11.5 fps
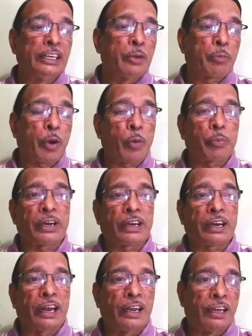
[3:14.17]

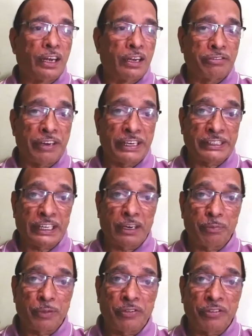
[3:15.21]
proper phasing
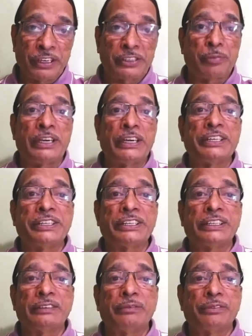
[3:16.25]
up of expenditure,
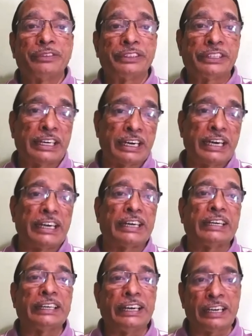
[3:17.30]
generating
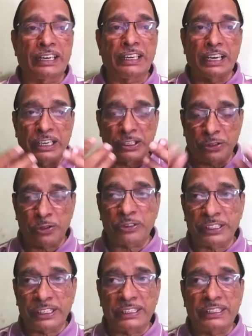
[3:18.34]
the internal
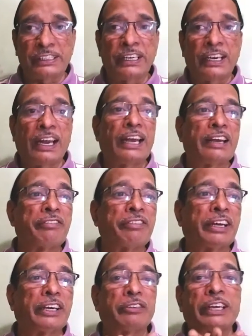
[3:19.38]
resources, and
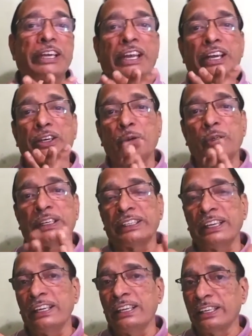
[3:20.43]
effectively controlling
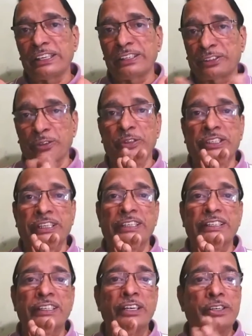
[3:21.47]
the
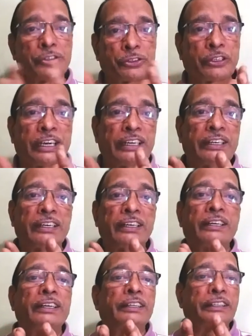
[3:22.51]
resources so that
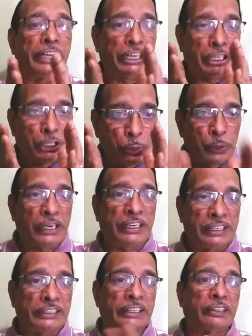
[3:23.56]
the due
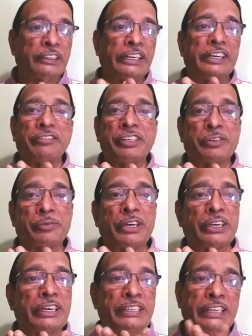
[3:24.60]
return on the investment
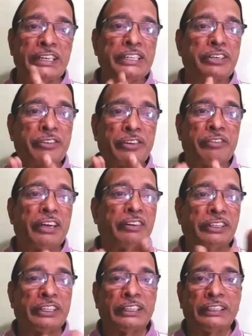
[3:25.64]
is achieved well
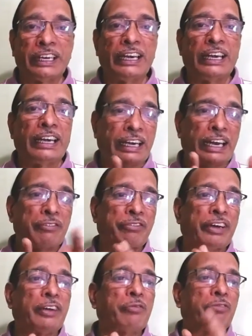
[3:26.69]
within the time
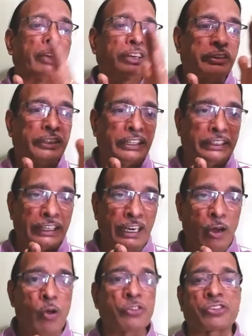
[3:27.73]
frame, well within the
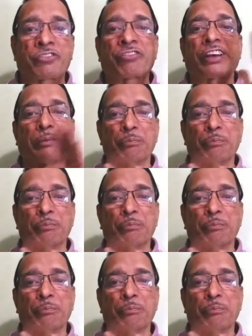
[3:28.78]
cost frame.